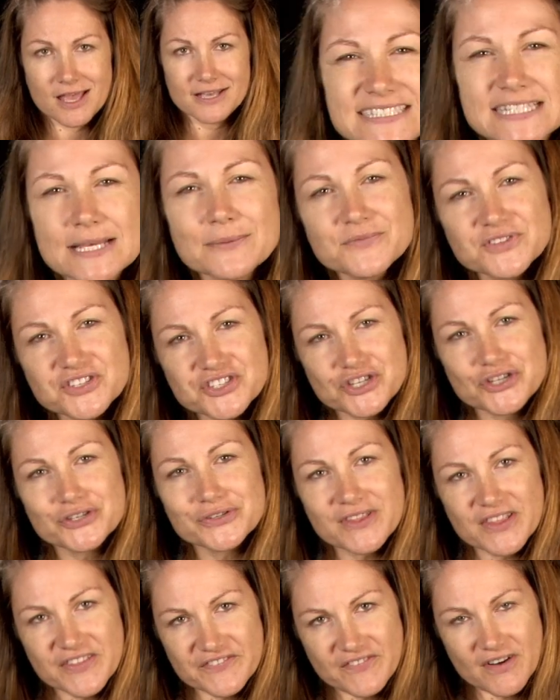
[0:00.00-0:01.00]
Some
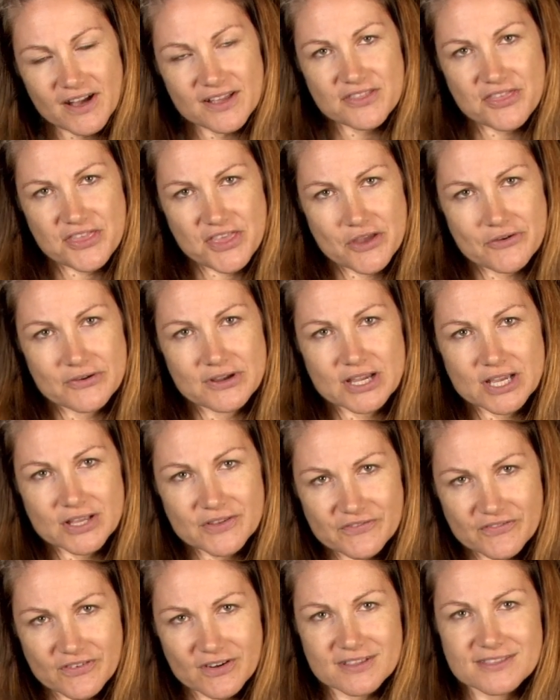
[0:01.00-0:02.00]
students find theory
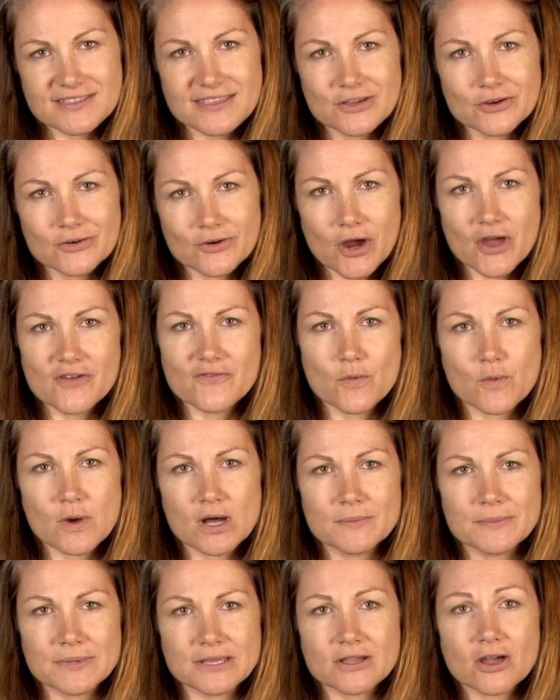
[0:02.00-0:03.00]
confronting or
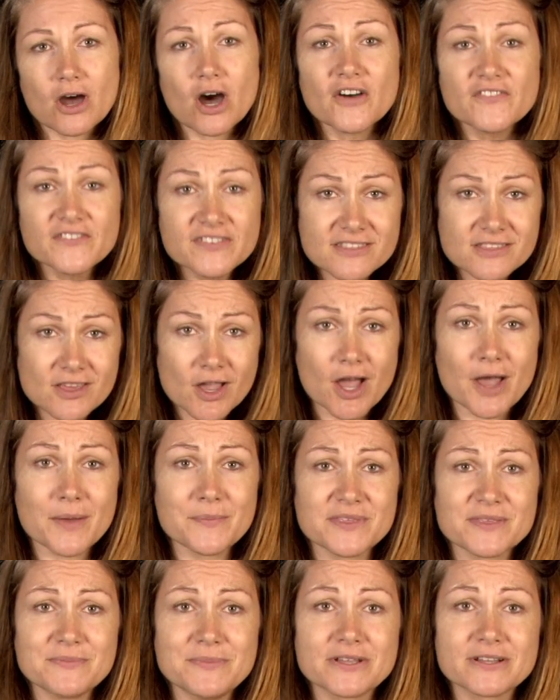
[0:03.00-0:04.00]
overwhelming,
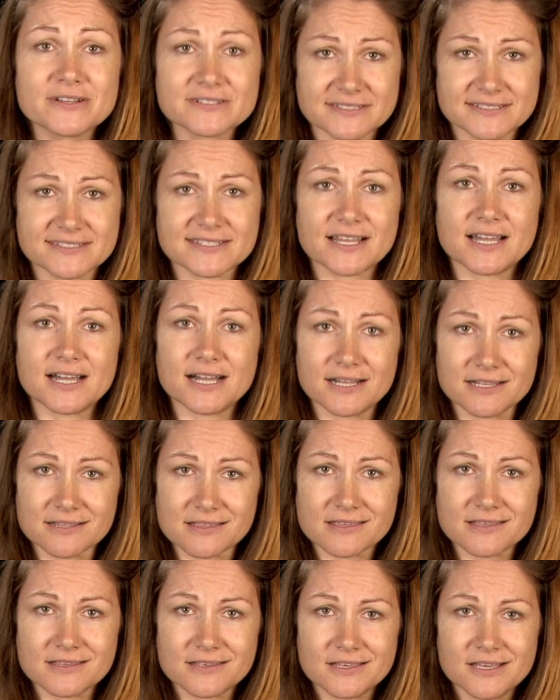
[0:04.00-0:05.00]
oftentimes because it's
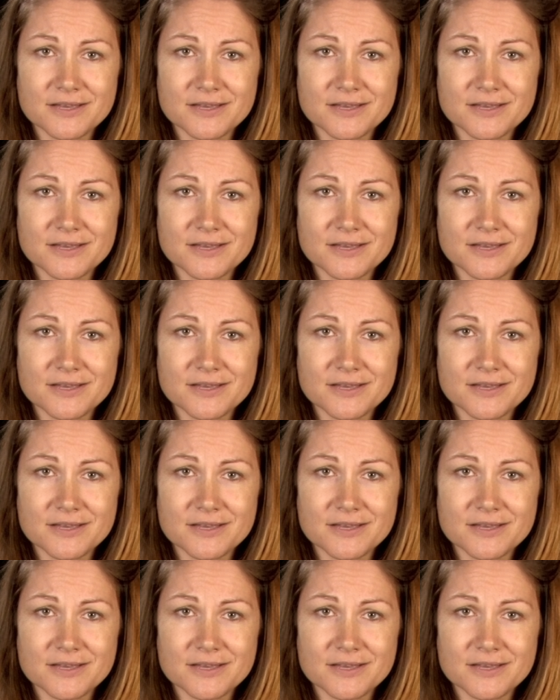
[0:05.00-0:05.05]
hard.